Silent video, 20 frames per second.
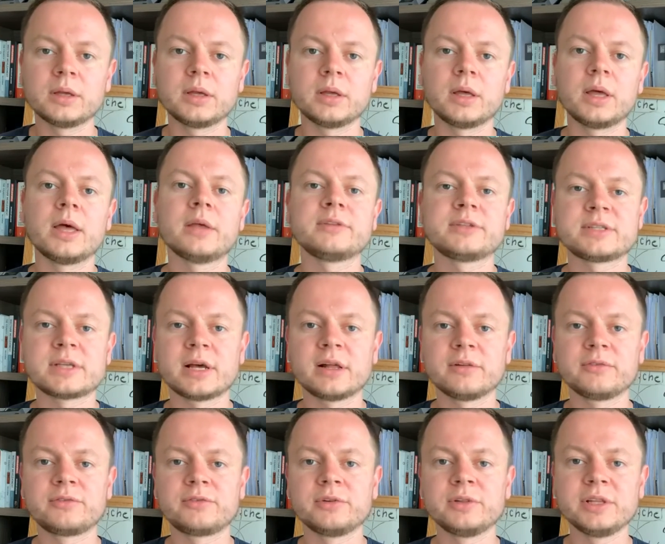
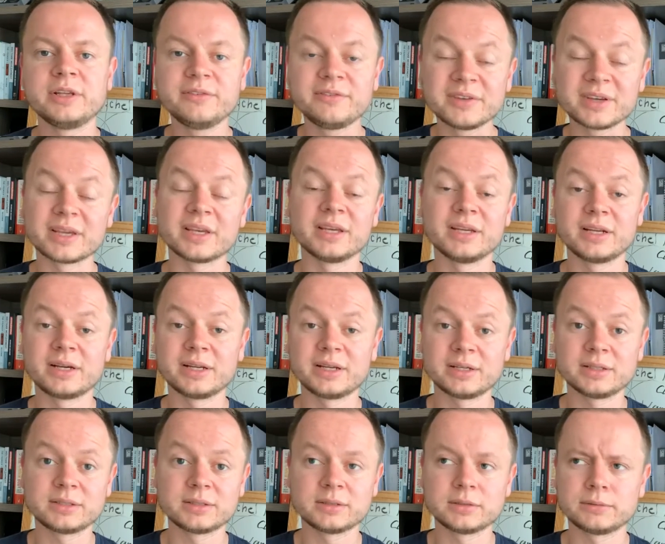self-relieving it
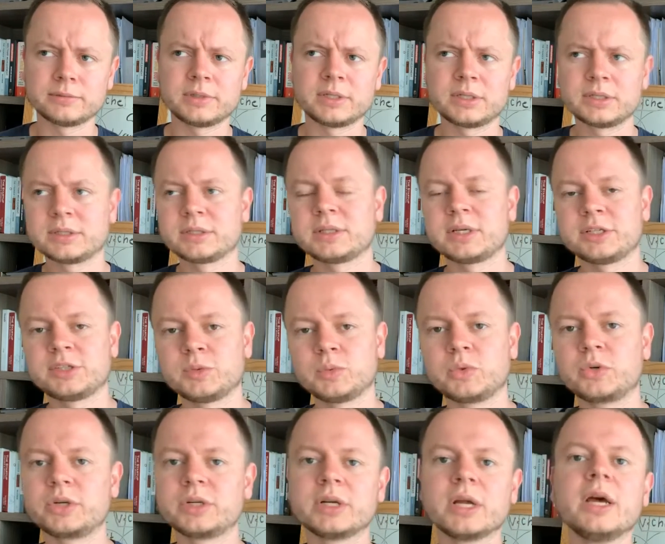is, if there is such a
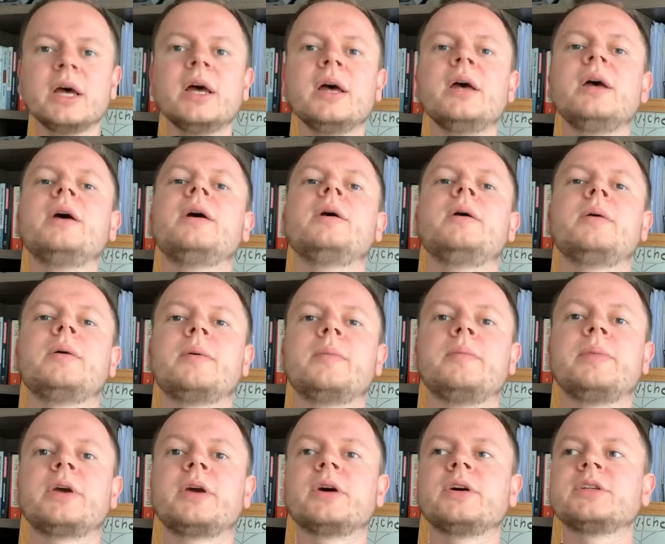word,
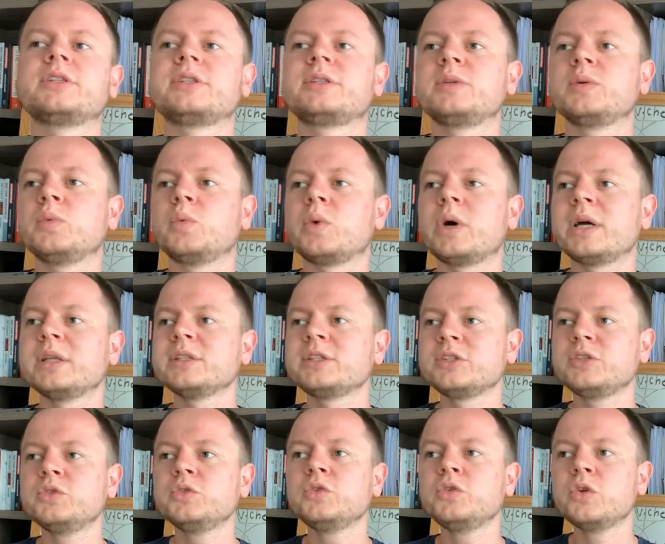because once
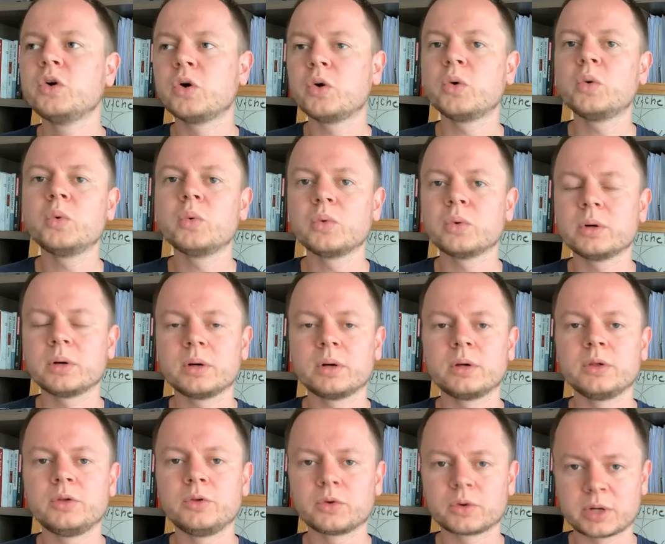you know
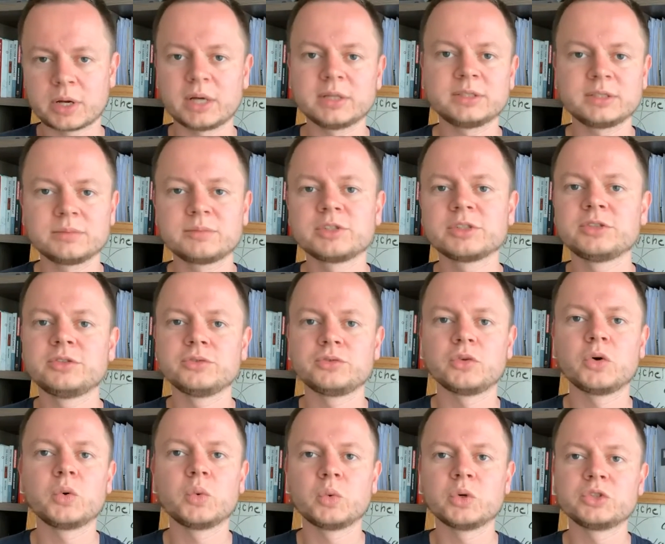your customers, you
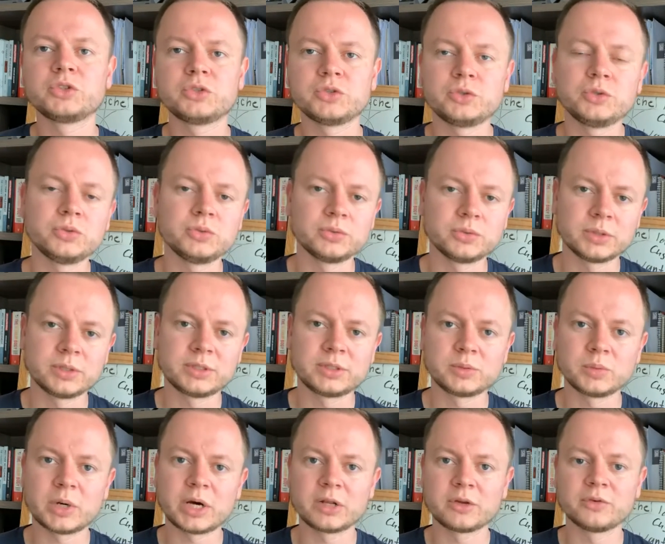know what to do. It's
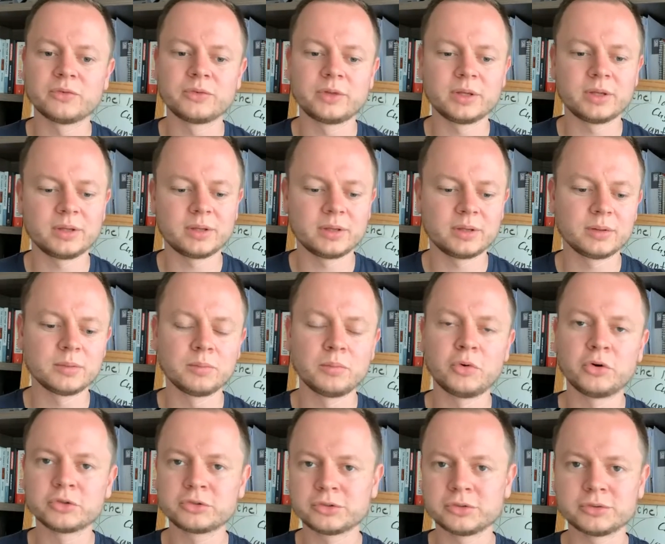one of the
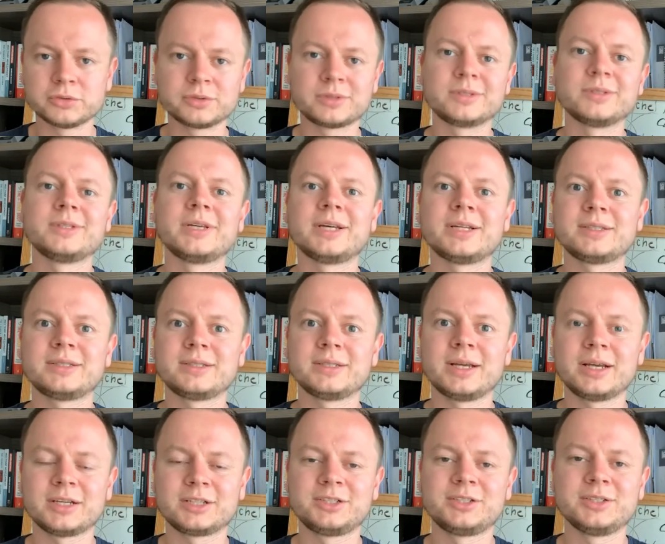mottos that
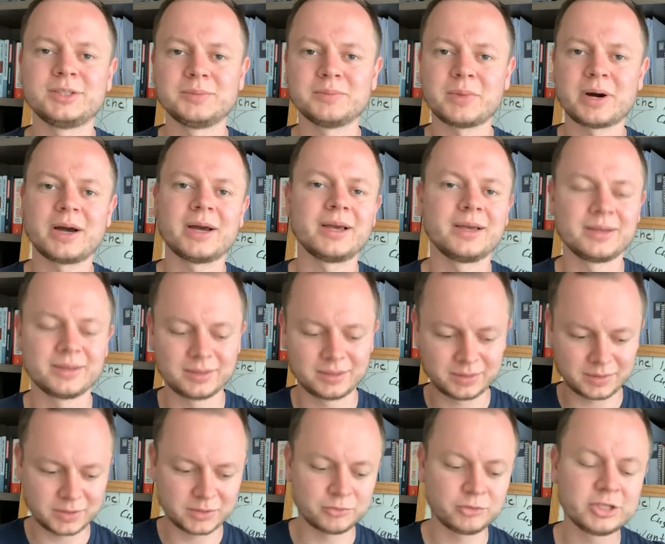actually my
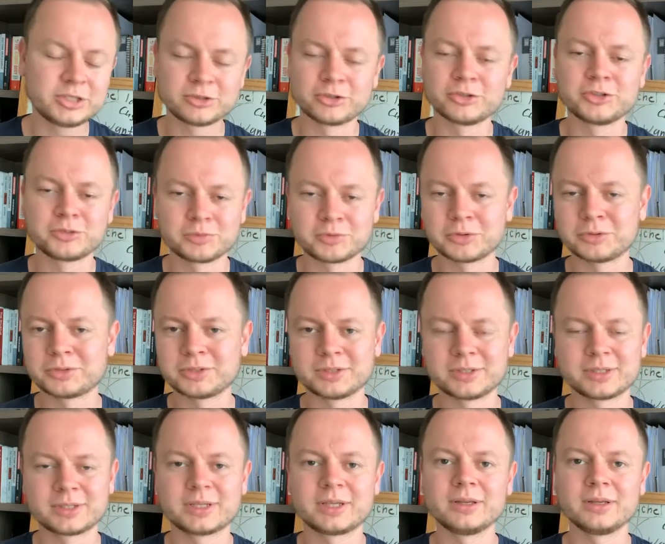research
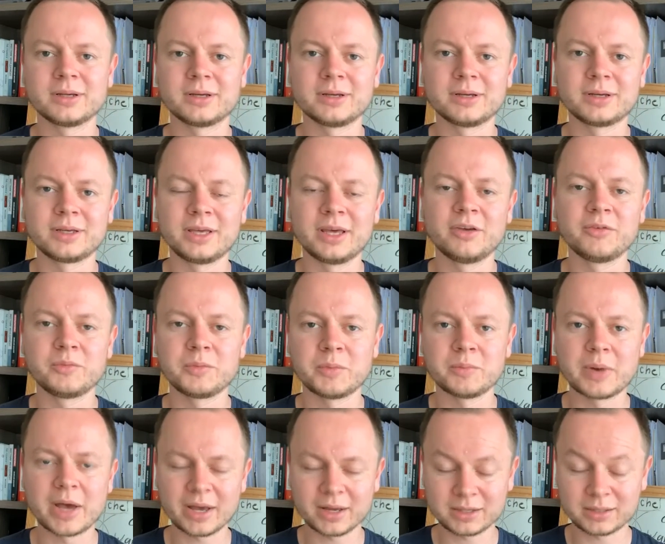process gave me
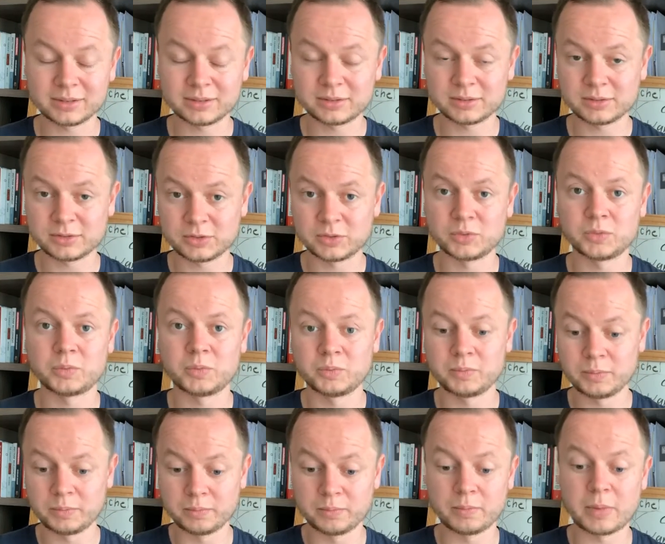back. So
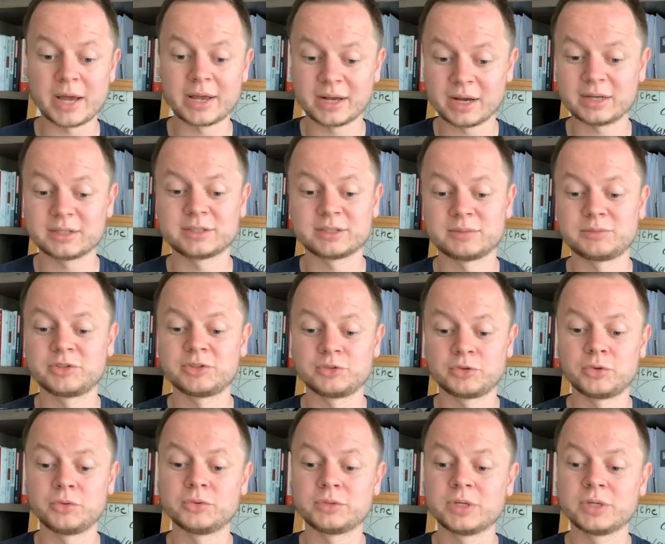my customer wrote,